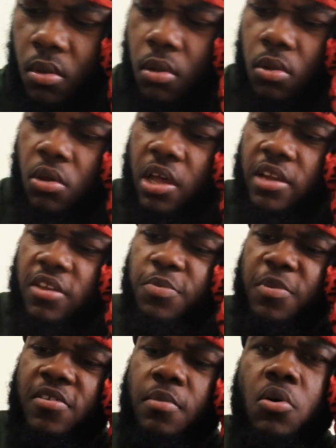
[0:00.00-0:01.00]
Look at this
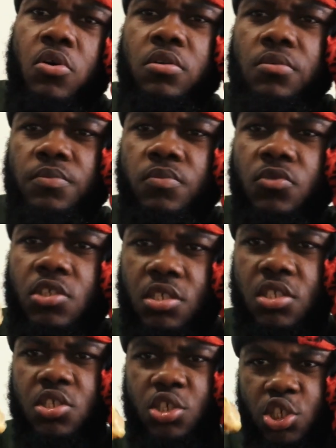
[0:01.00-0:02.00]
piece of bone. This
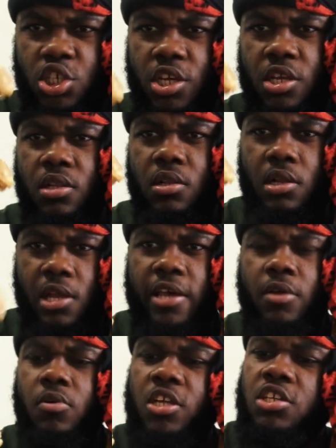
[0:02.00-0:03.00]
is the chicken leg.
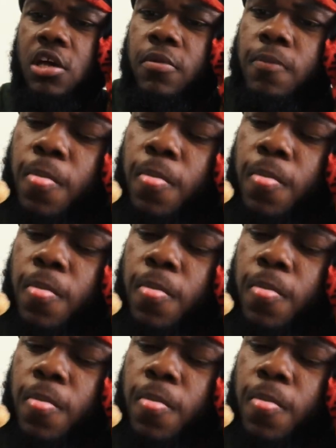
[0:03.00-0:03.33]
Watch out.